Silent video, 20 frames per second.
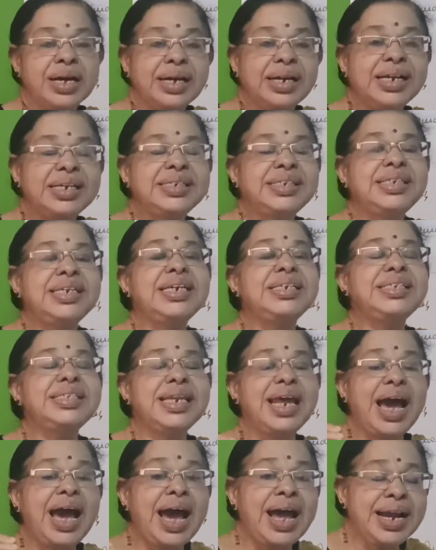
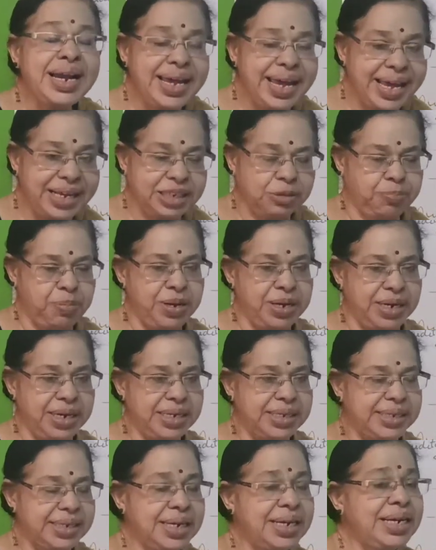receipt and
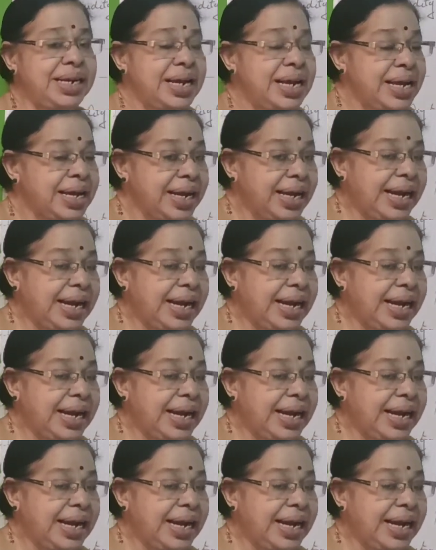expenditure.